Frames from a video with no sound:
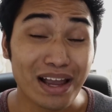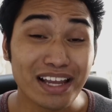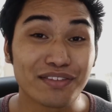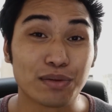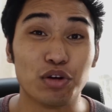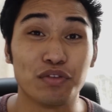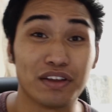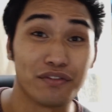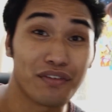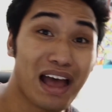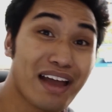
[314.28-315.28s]
I give the
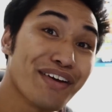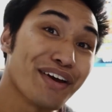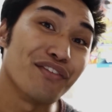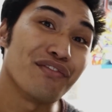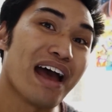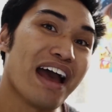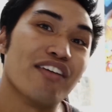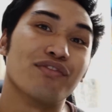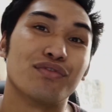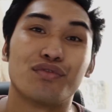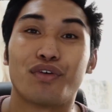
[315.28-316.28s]
movie 5 out of
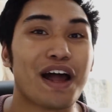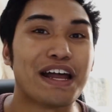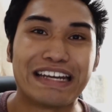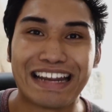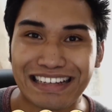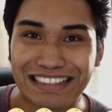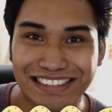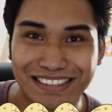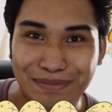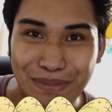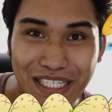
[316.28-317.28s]
5 rotten
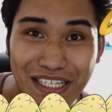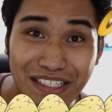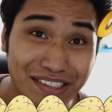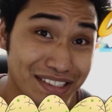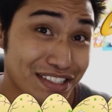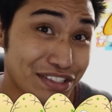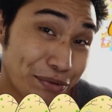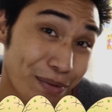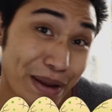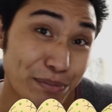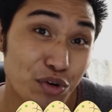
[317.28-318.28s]
eggs because it's a
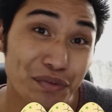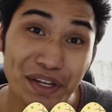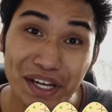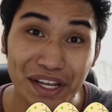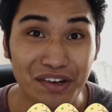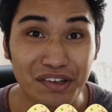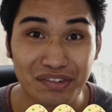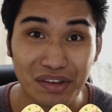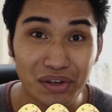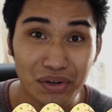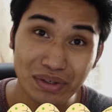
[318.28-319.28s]
great movie and
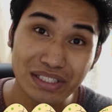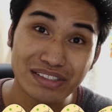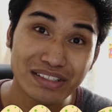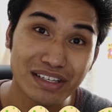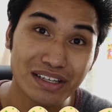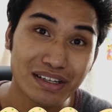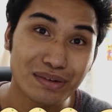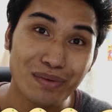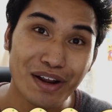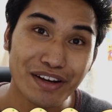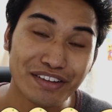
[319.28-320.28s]
also it's
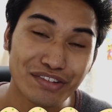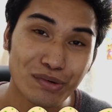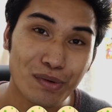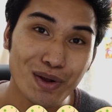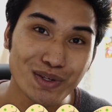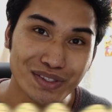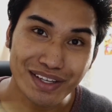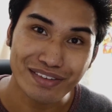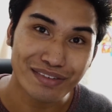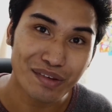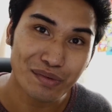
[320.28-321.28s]
rotten eggs are gross
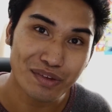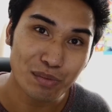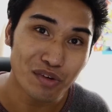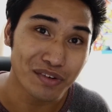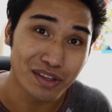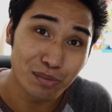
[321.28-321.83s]
and so is the movie.